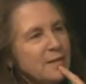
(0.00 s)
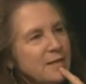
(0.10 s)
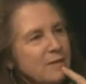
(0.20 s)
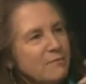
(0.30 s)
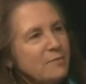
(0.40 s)

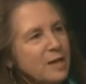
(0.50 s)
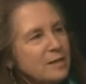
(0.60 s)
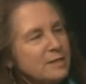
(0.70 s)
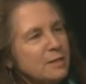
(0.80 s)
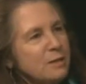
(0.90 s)
If
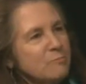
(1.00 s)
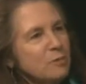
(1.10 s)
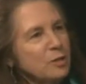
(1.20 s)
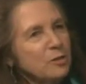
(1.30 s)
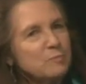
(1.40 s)
that time
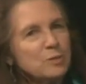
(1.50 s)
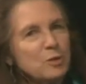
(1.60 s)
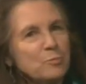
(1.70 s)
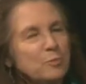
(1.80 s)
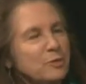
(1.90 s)
becomes
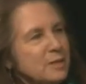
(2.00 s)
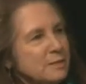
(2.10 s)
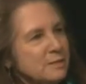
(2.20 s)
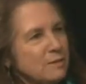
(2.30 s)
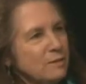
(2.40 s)

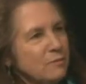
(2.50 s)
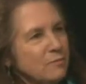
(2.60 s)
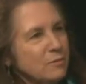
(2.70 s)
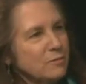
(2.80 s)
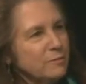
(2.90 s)
oppressive
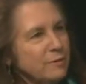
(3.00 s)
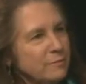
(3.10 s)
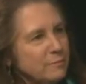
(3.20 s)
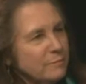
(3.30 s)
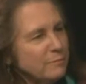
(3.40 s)
or we're
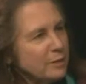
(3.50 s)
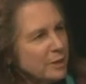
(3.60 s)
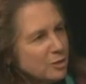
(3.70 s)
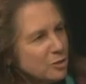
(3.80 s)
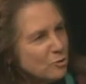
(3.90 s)

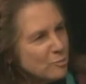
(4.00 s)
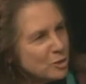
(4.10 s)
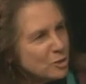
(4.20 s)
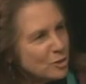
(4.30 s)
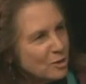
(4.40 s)
feeling too
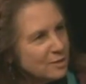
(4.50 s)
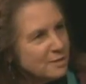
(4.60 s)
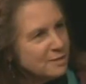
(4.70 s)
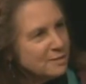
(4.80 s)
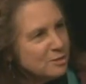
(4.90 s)
much
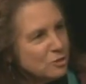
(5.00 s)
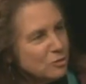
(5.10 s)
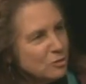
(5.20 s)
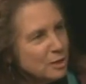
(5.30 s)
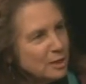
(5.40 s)
darkness
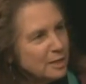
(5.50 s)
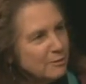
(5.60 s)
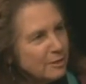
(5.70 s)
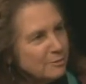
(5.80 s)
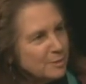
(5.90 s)
internally
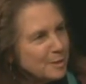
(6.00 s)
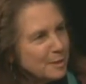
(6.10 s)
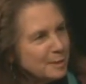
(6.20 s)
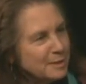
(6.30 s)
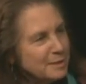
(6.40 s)
or
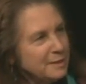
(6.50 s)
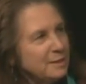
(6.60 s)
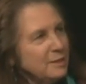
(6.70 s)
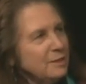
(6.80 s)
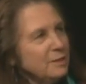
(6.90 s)
outside,
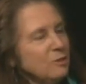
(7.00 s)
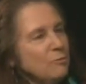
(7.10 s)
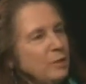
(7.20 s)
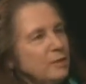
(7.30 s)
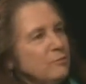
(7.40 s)

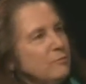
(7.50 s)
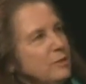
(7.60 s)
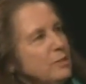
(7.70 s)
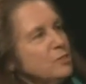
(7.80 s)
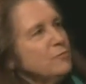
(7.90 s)
we can
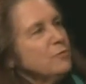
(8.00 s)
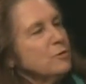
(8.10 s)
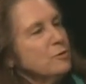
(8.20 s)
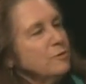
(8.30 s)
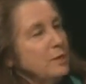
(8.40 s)
reach
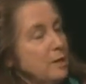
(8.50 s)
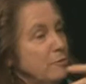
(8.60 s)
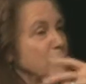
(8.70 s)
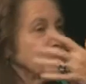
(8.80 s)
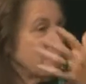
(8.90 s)
for the
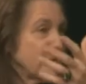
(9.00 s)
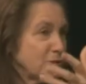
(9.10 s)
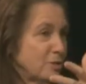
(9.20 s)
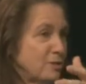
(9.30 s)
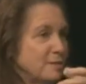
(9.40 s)
other
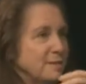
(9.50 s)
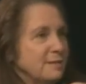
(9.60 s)
directions.